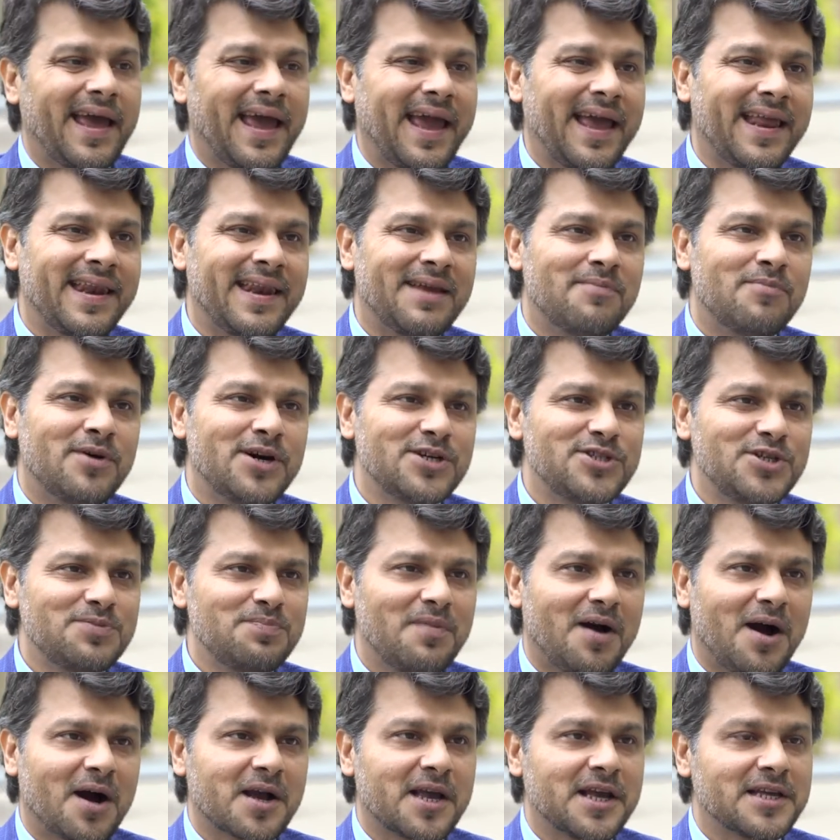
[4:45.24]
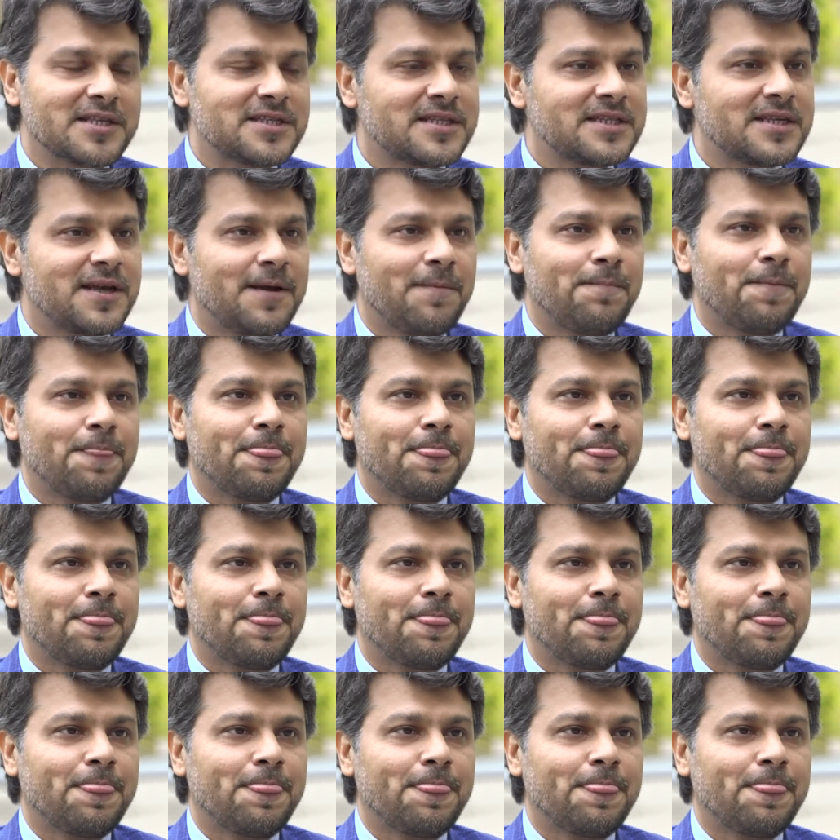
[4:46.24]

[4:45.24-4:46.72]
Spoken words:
In emerging markets,